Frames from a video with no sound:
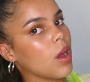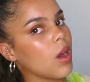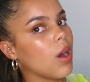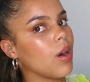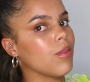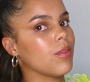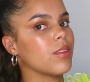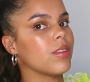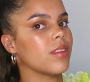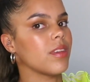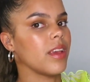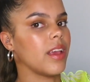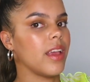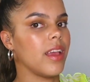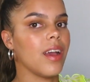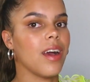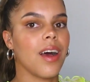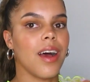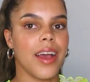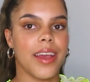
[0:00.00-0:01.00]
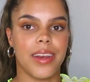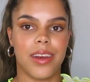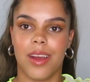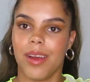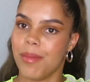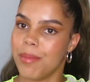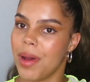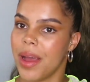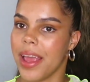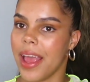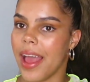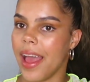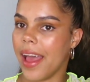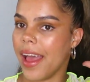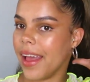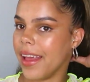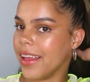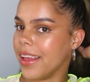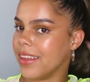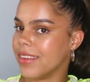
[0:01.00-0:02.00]
Obviously, I know my
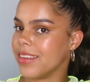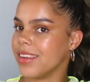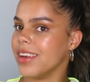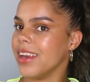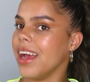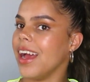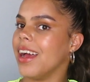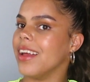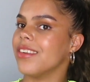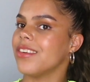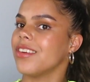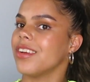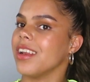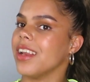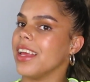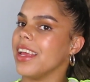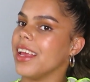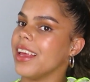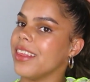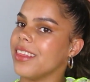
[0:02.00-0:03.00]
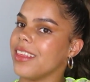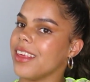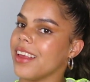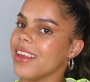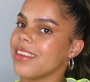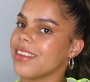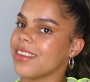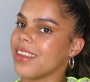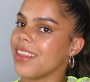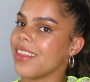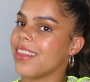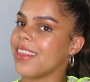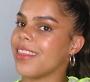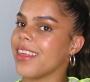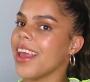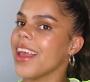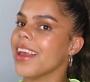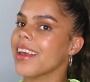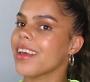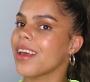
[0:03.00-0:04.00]
hair isn't actually this
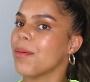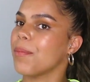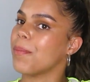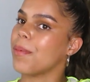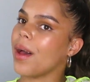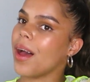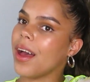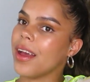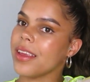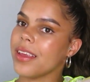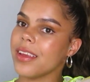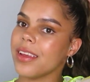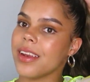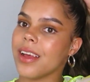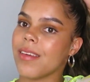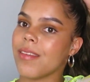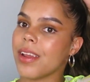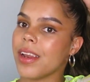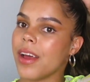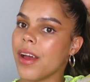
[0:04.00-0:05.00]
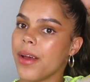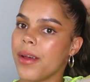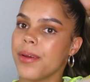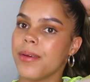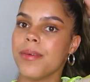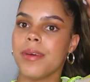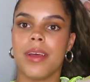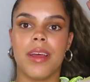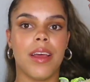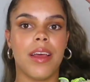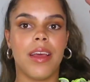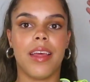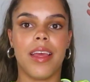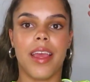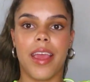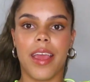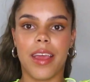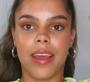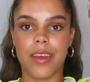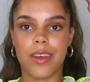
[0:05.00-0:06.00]
thick, but you never know.
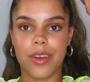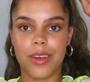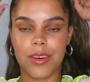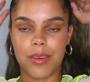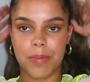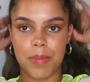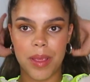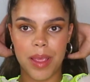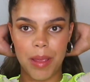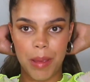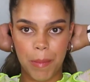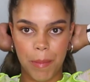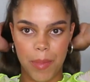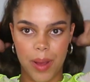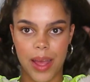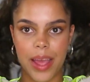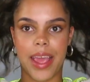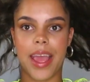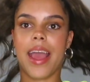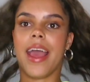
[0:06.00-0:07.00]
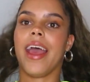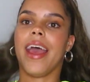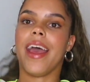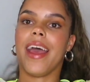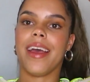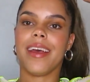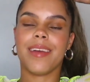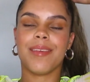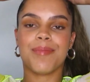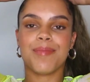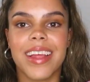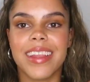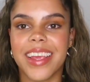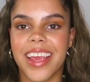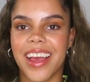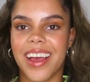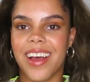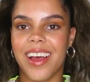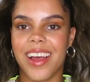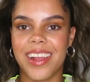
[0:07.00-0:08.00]
It could be my hair. And
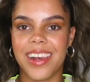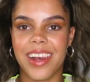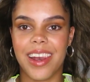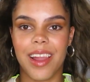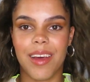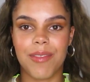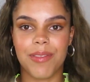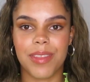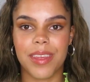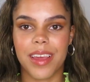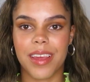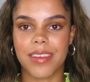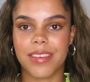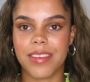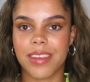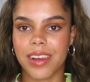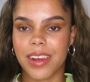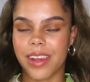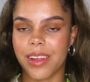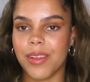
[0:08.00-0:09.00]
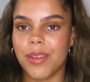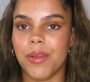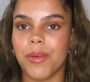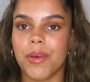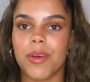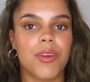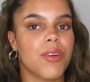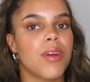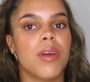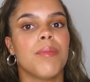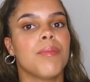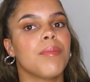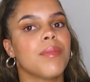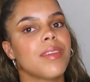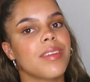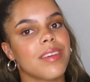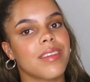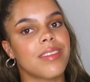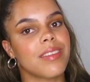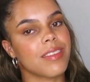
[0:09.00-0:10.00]
yeah, I love this little
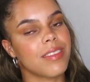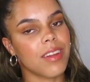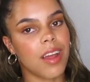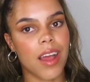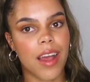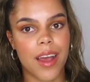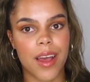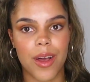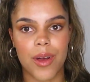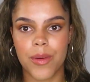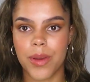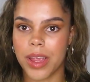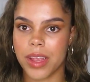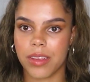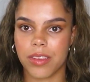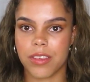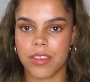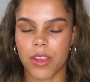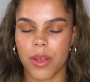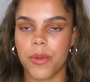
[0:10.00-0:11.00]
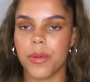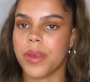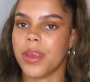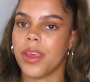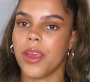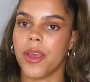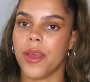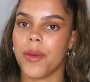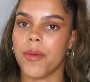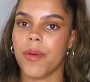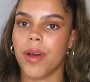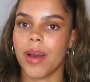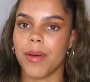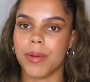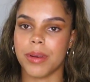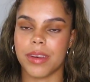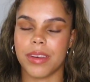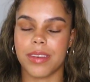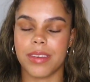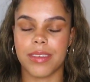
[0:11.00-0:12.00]
crimped style. It's so cute. I
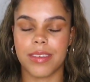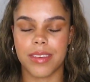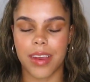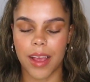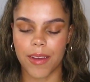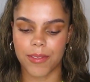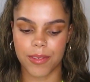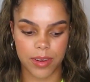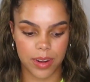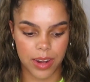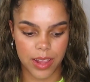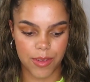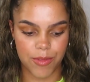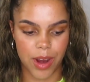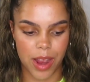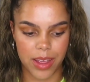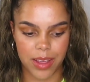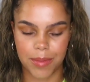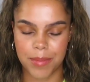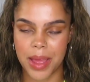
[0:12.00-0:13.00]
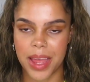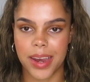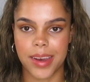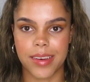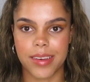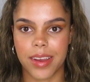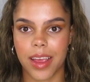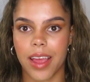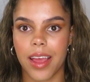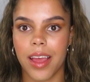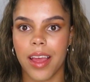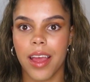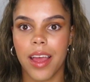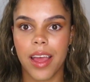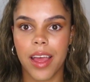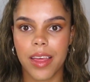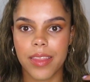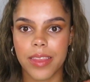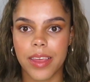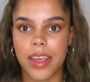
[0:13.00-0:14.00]
would definitely recommend
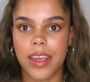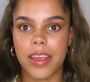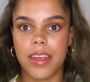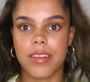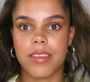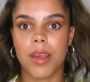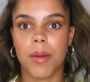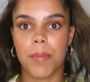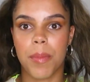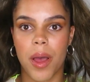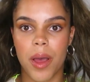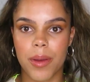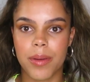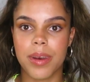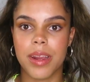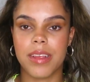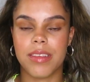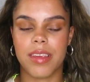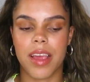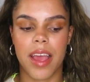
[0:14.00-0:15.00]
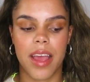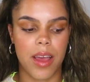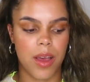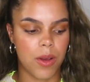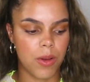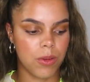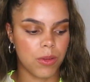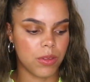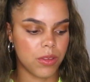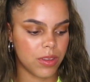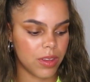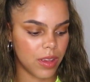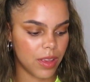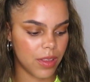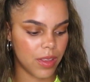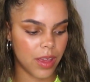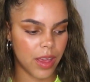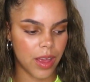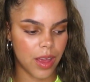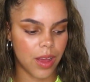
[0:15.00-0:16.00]
these ponytails.
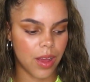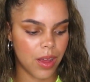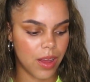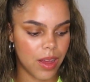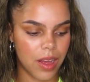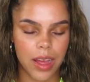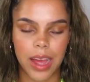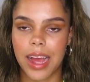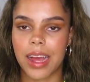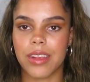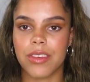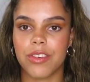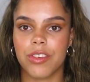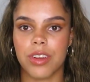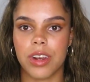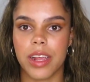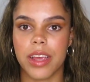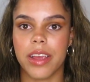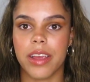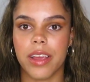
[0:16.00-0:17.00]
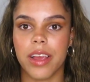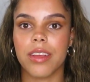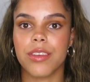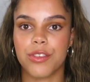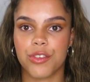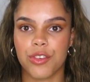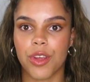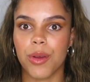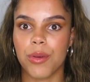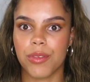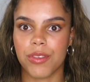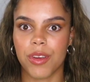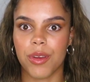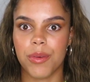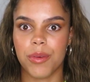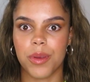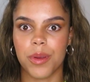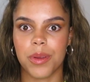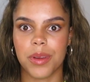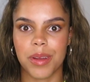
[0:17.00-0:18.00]
They are actually so
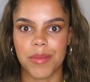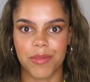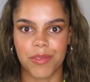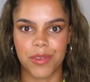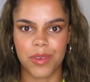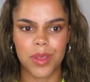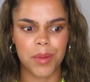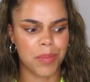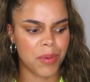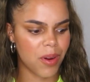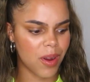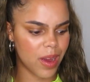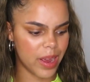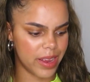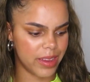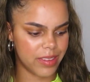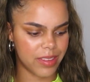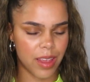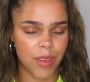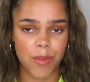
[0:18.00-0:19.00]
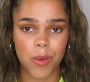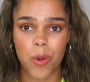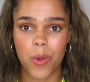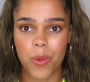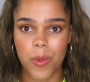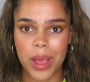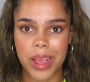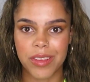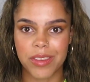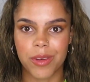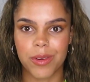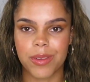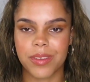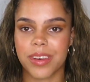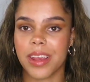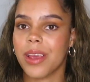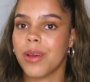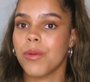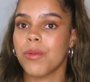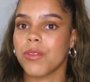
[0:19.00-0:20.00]
good, and for the price, they've always got
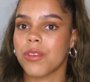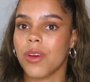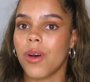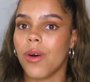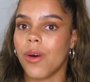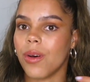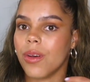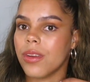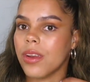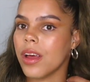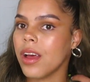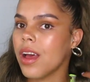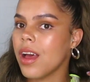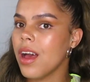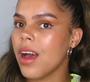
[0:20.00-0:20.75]
deals on.